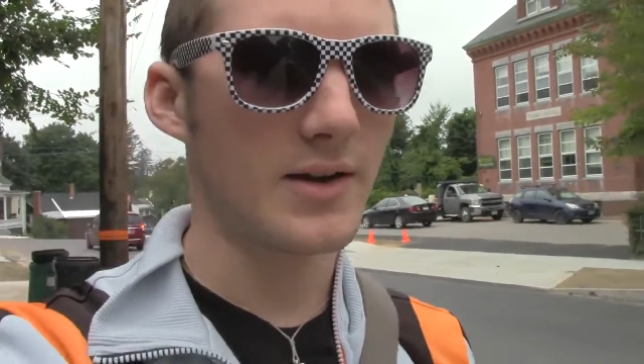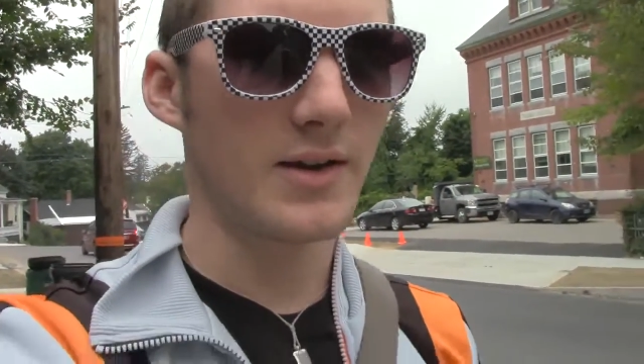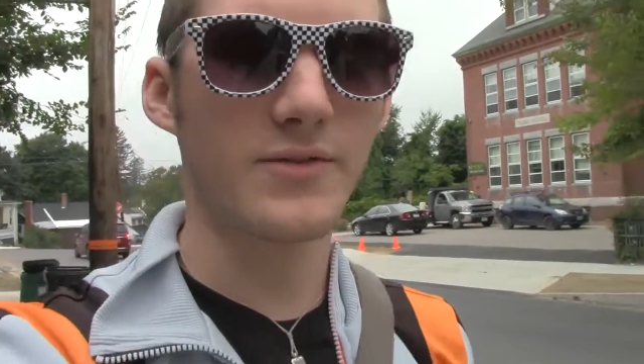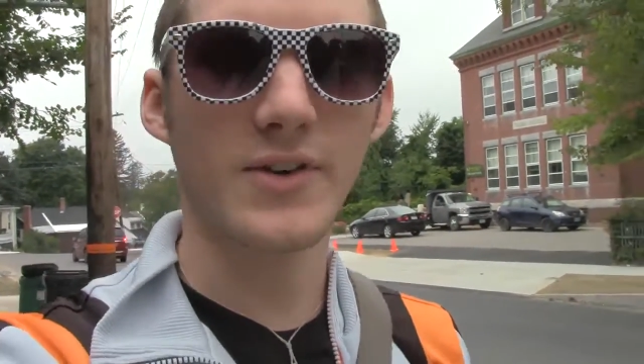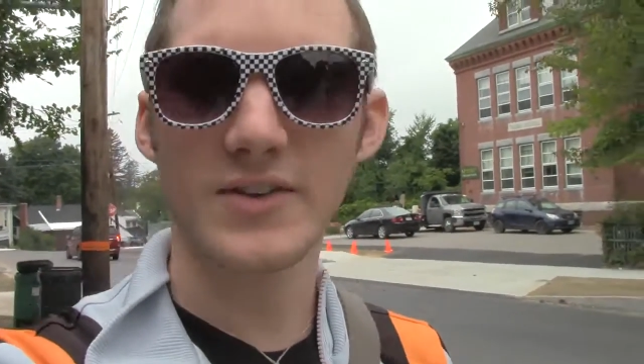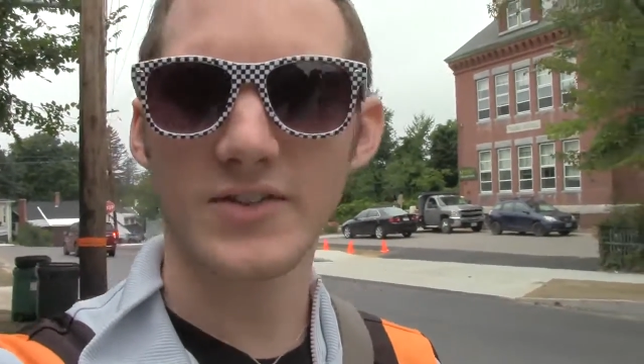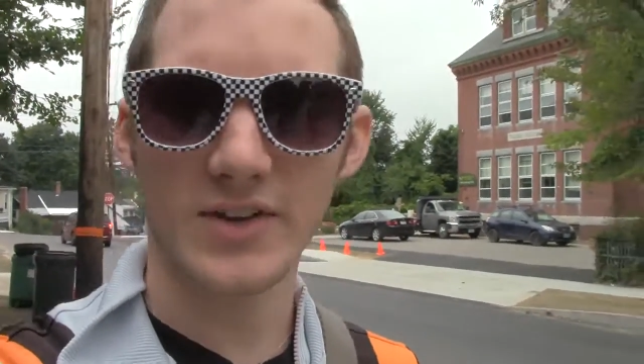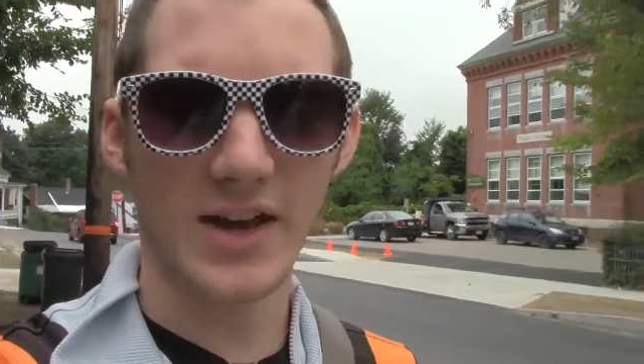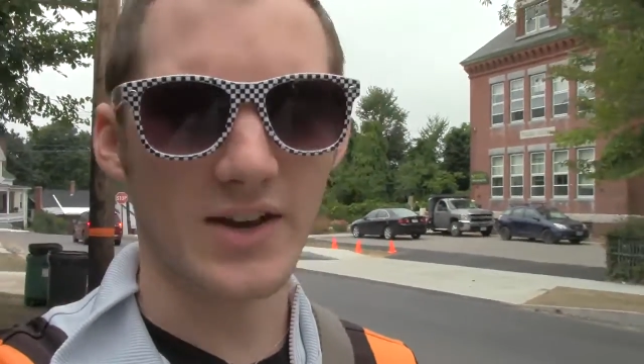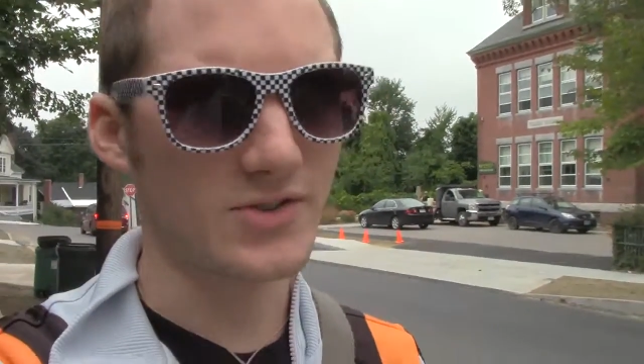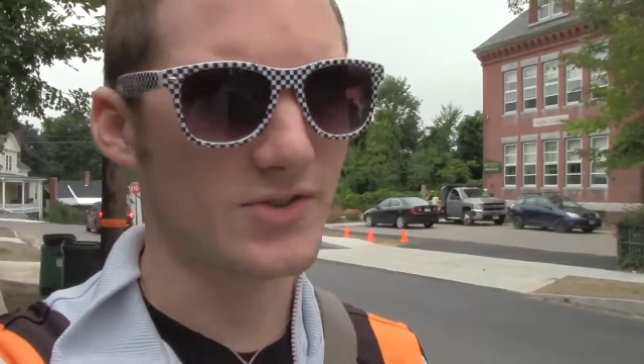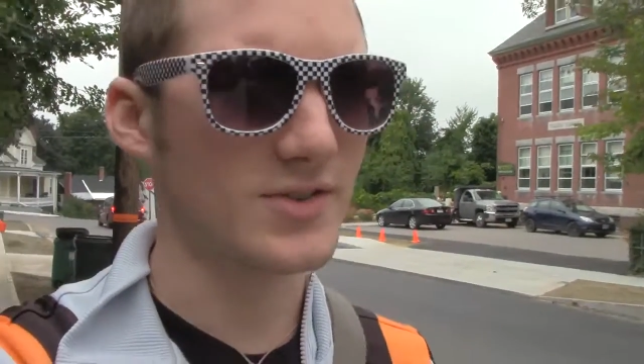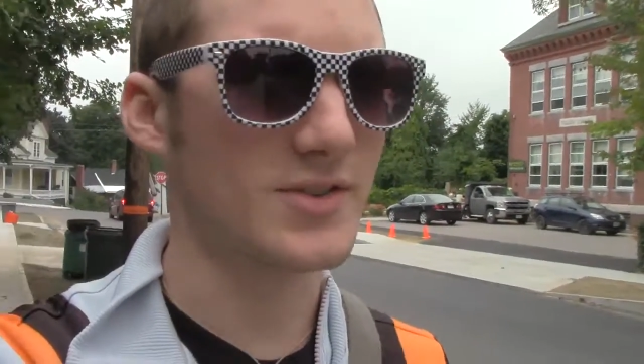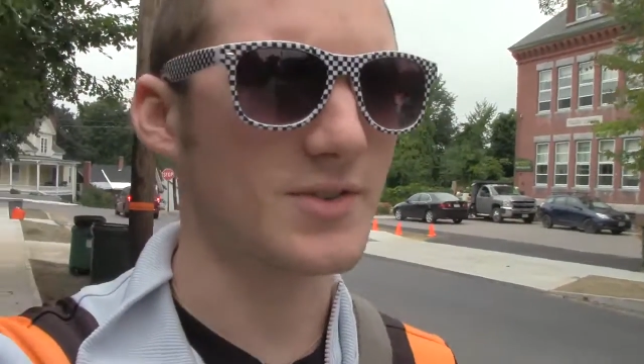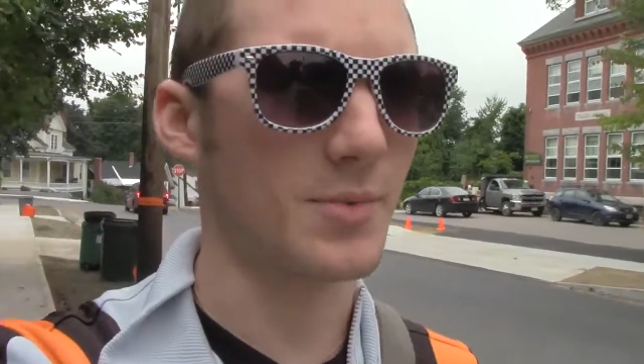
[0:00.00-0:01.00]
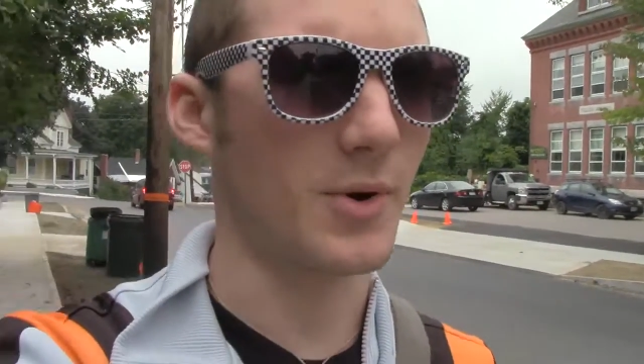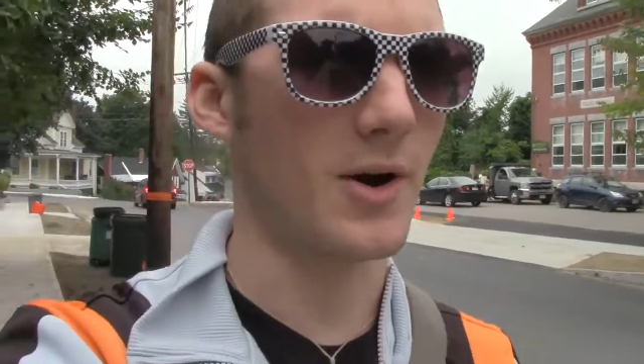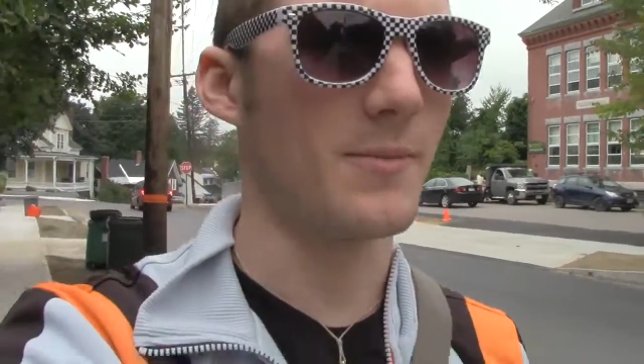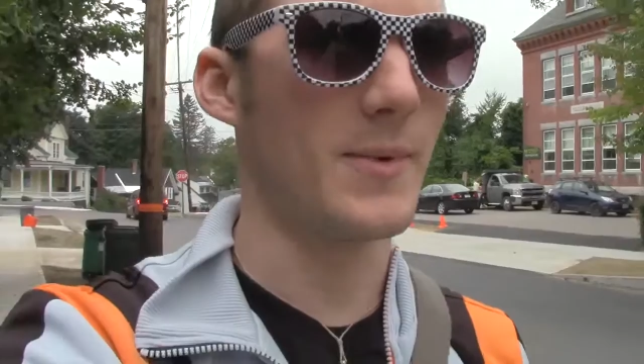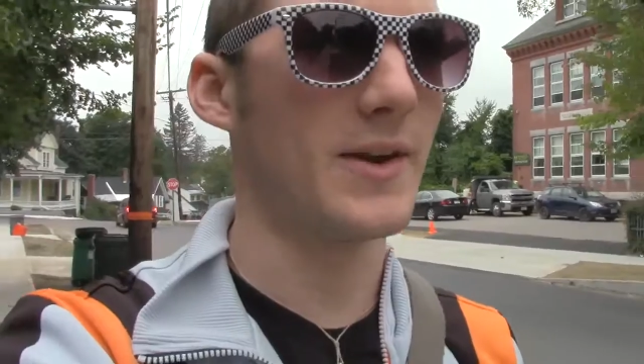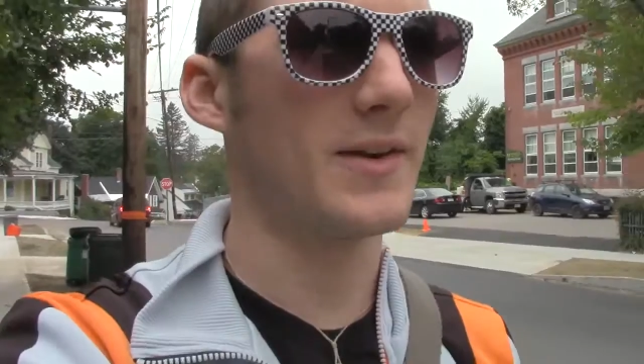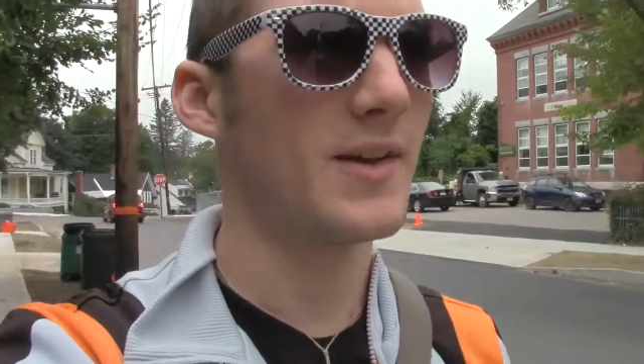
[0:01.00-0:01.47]
investigations
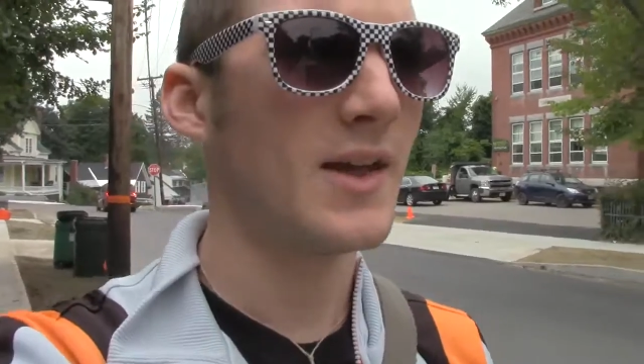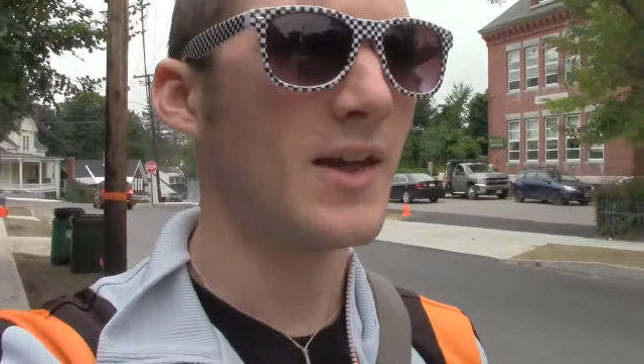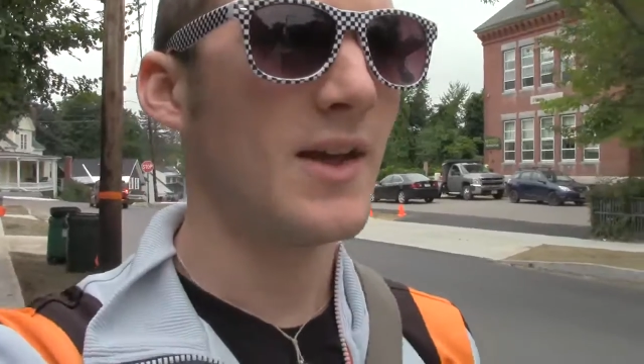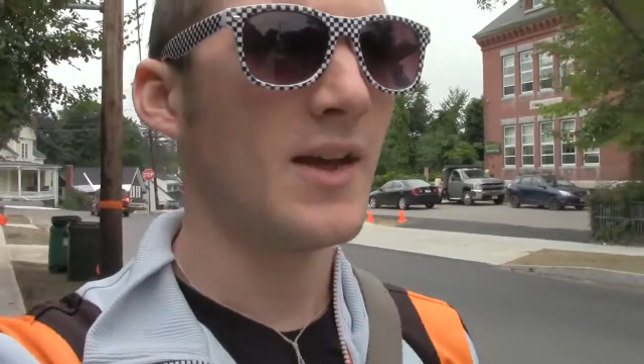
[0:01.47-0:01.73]
department